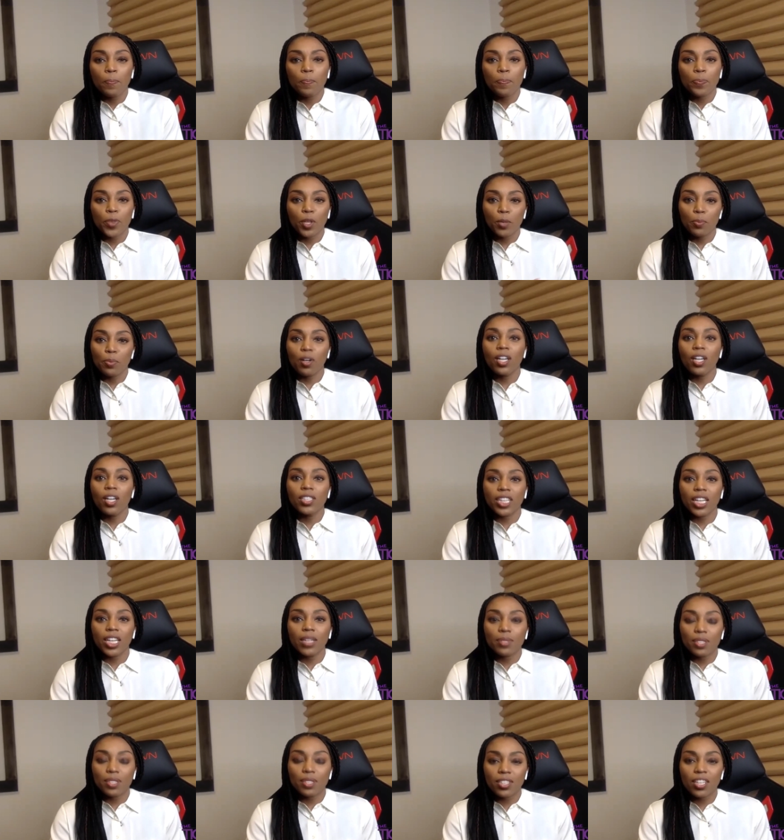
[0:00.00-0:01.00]
LeBron
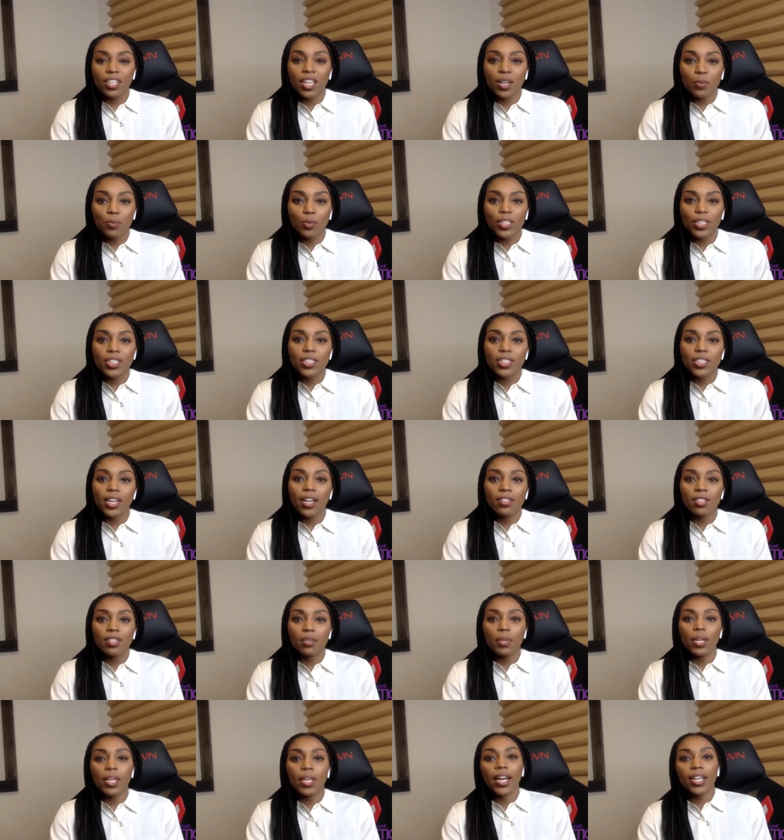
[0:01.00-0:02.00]
James's team reached out
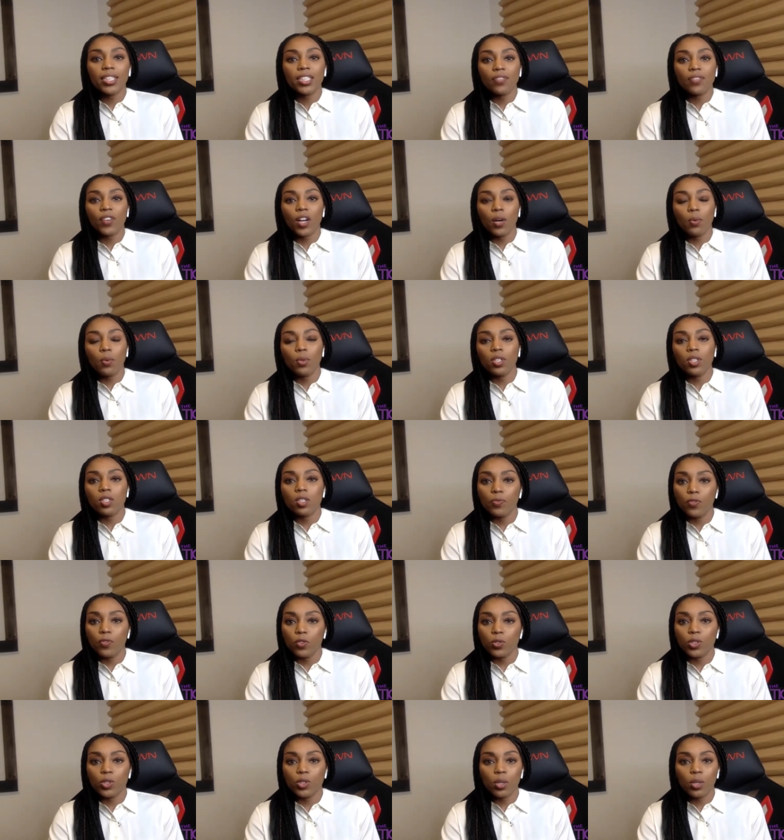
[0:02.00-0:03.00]
to me and asked if I wanted to
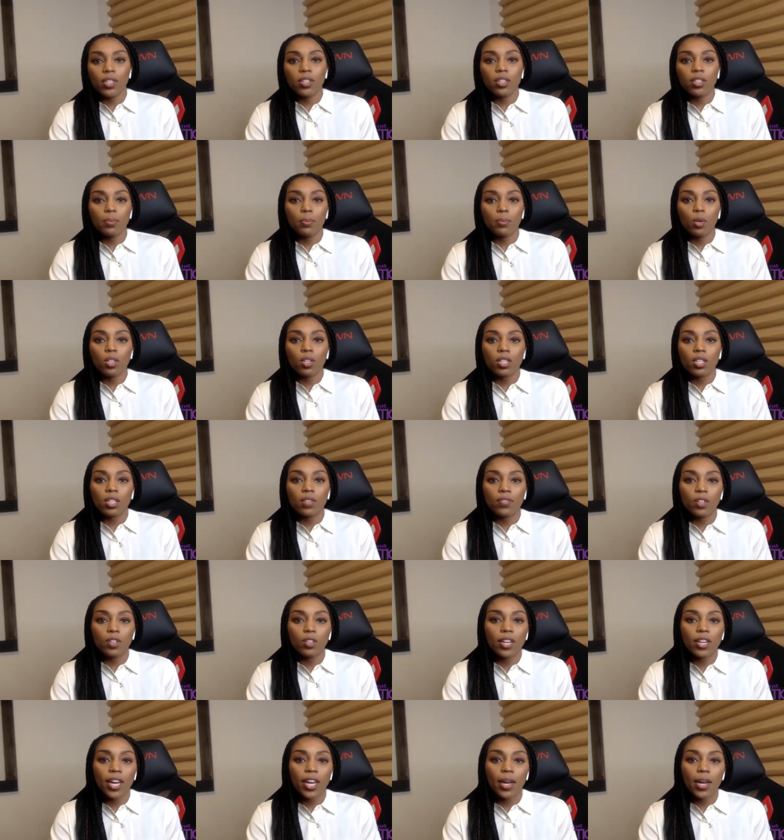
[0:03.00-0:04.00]
join the More Than a
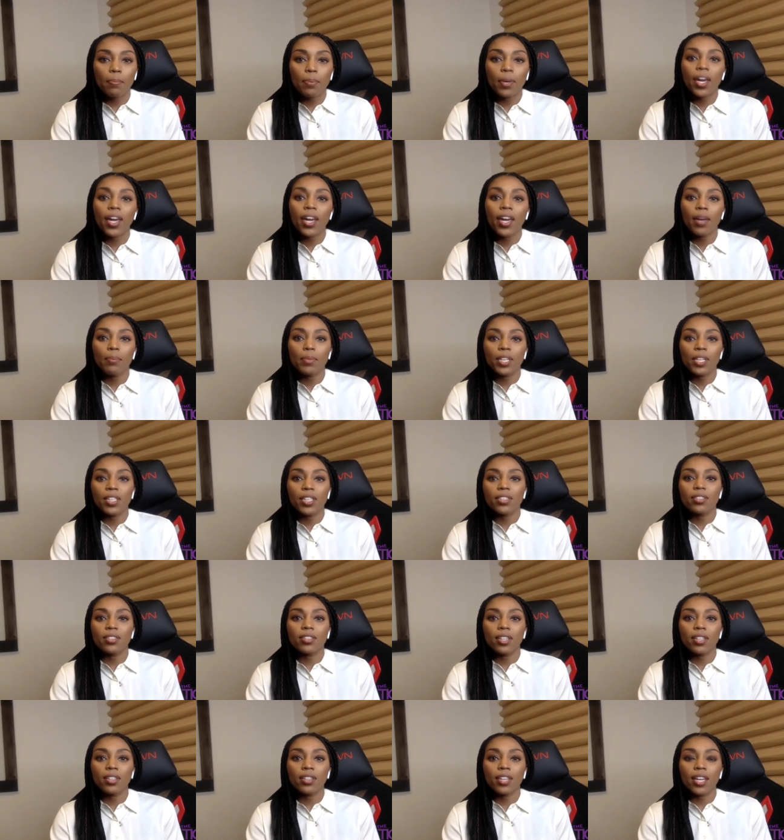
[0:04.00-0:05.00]
Vote campaign because
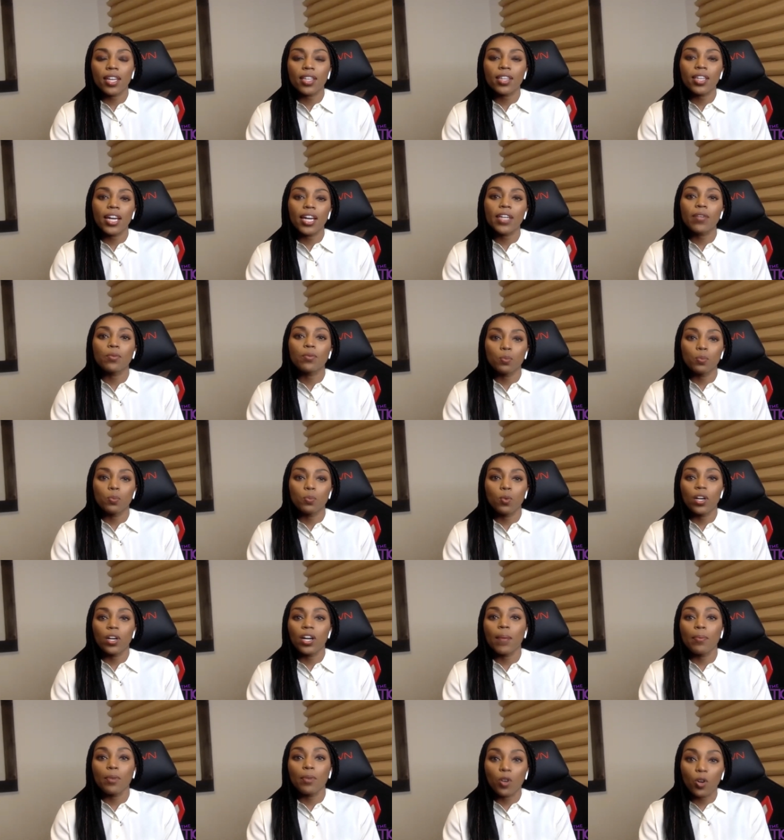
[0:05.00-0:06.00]
they like
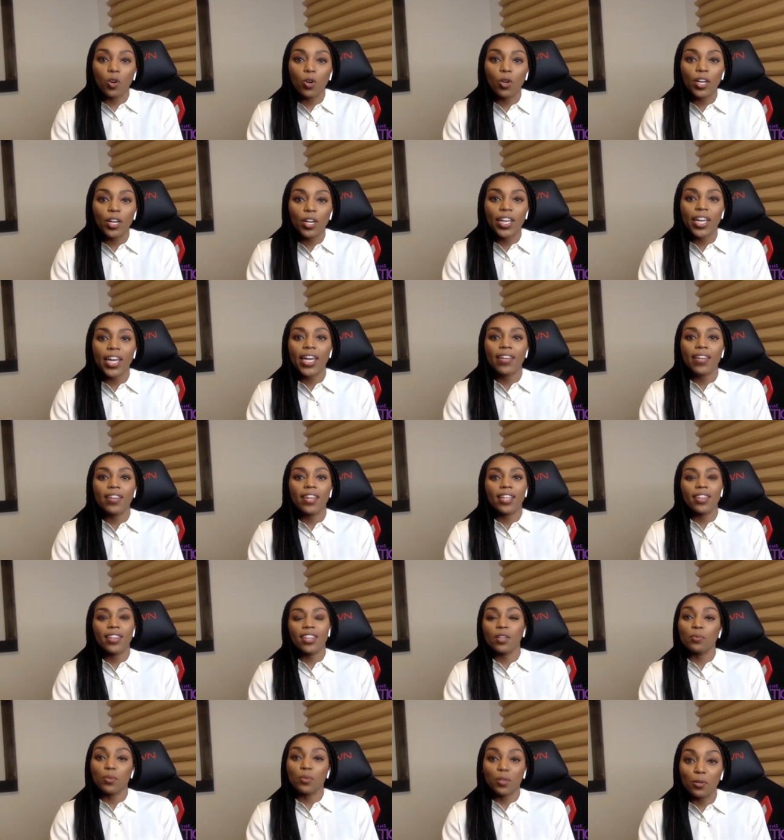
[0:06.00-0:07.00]
where I'm going and they
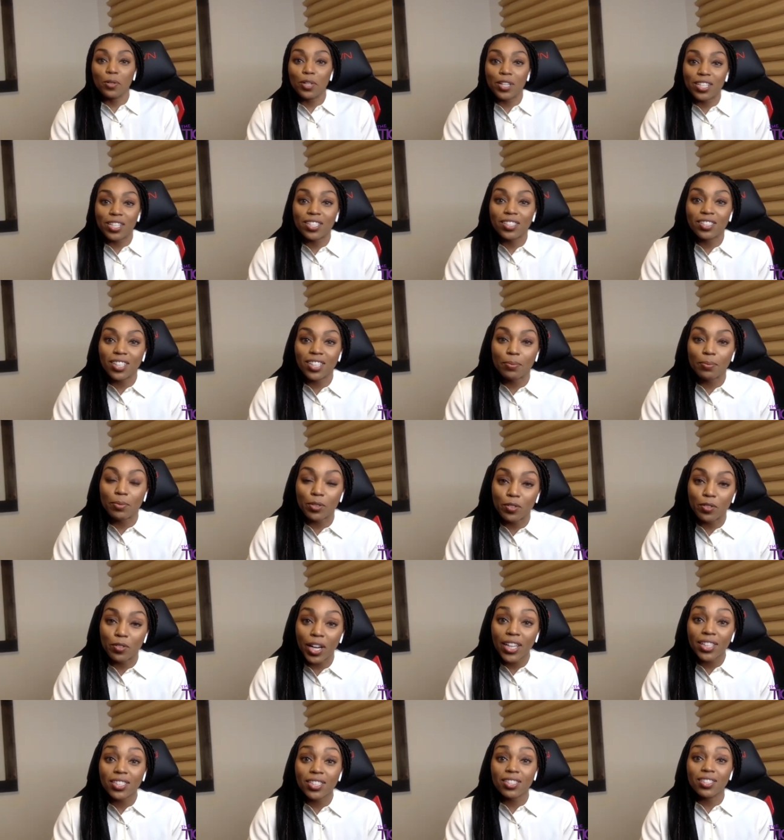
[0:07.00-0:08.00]
think we're going in the same
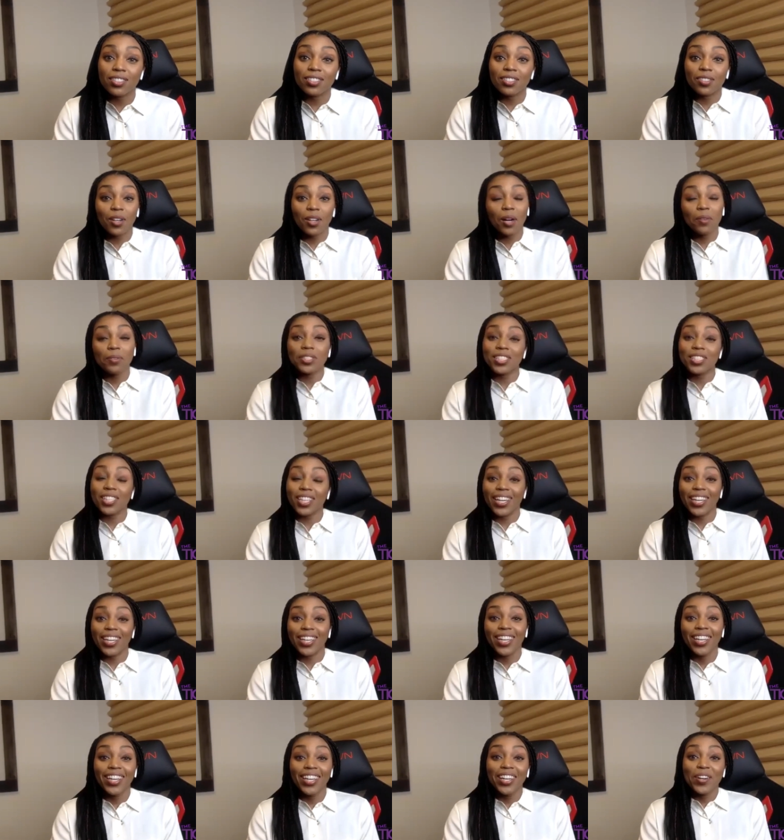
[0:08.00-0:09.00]
direction. So I was
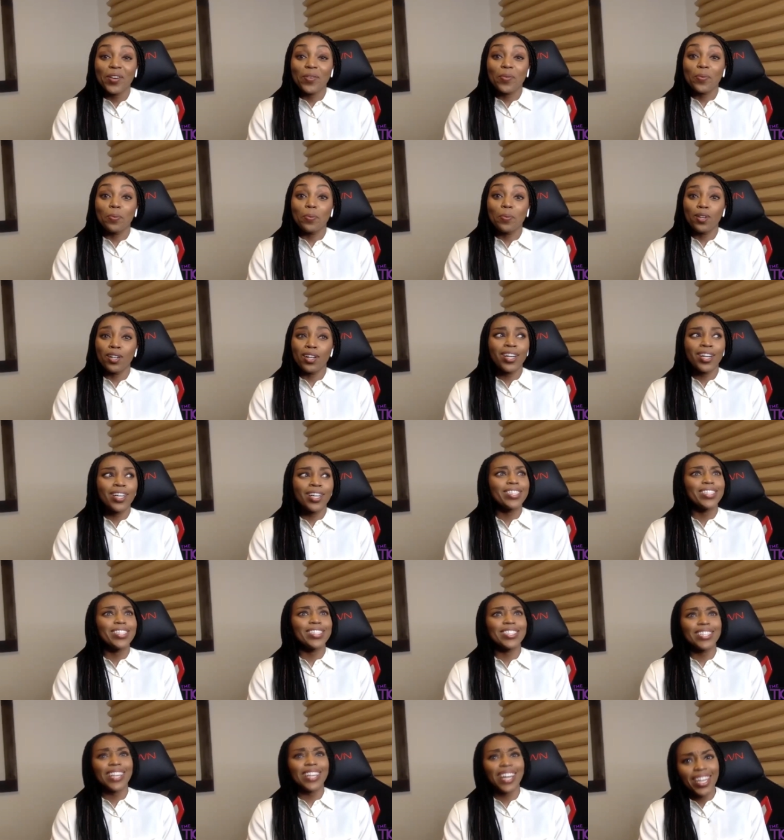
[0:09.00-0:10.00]
like, what?
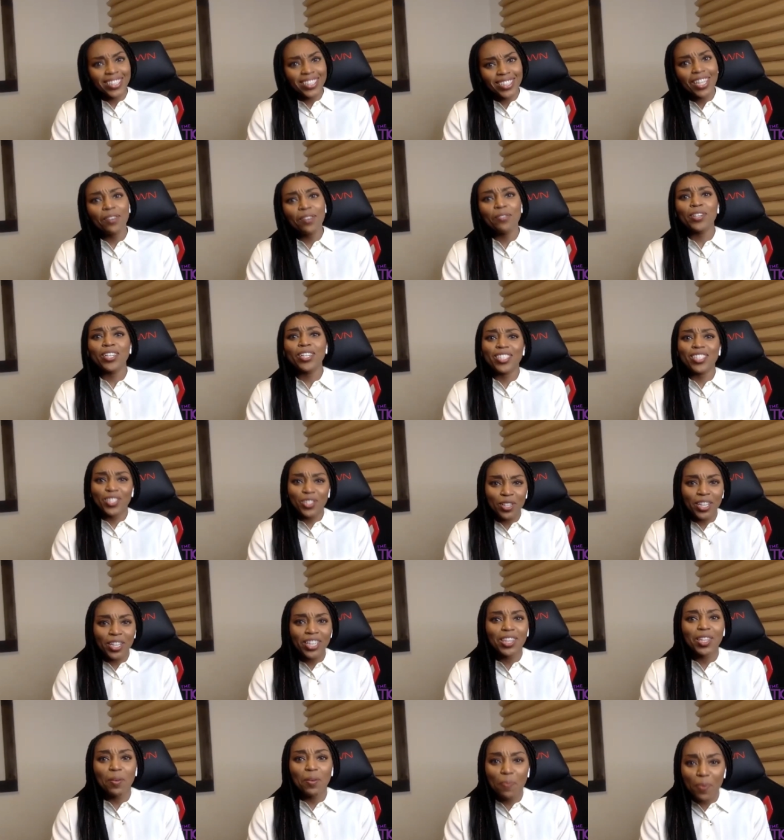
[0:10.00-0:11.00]
Yes, I want to
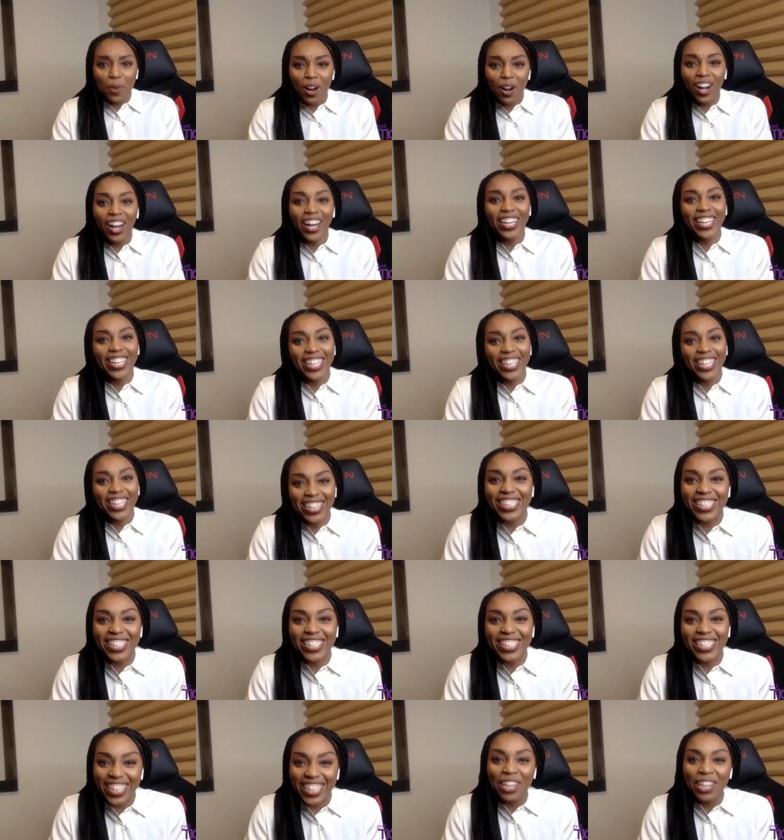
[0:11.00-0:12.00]
join LeBron and
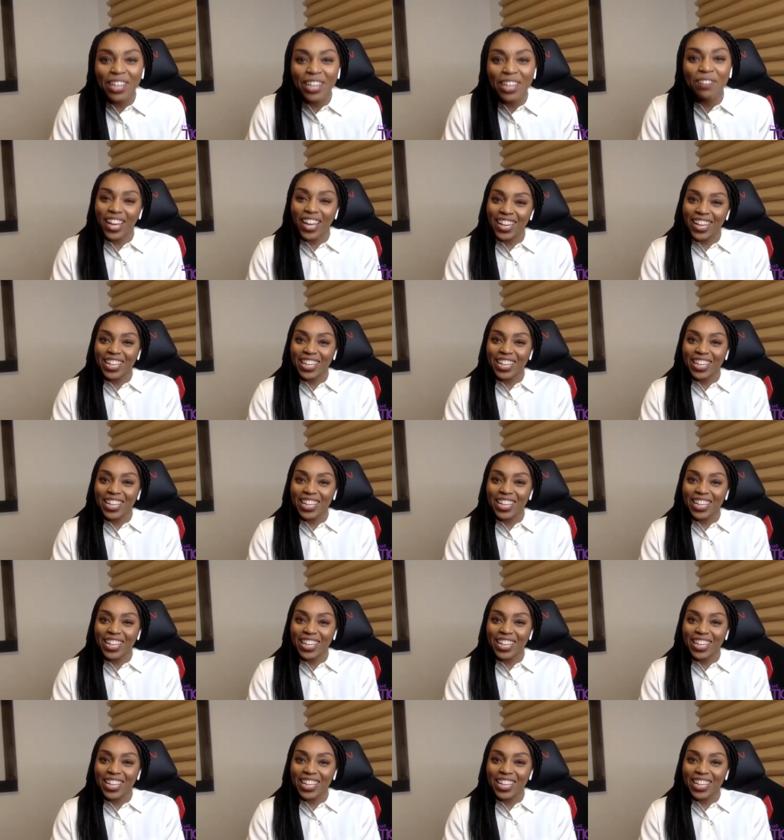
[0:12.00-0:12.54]
the team. Thank